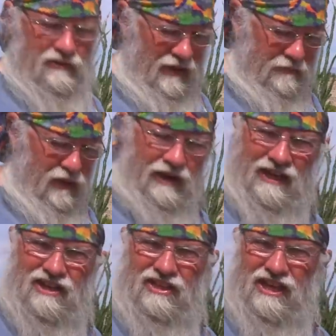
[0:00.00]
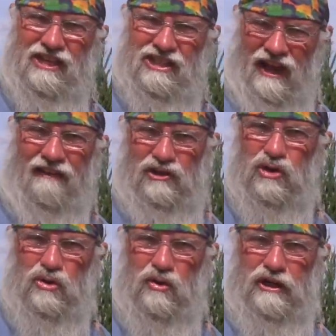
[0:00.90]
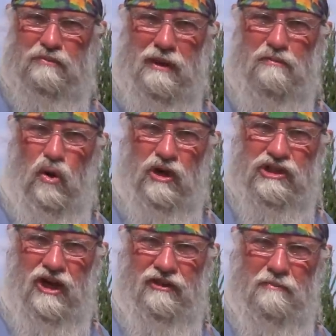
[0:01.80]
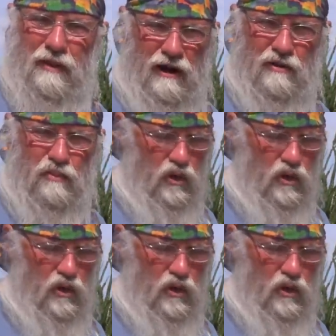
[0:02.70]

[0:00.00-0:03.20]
that plug into these that have two USB ports on them, power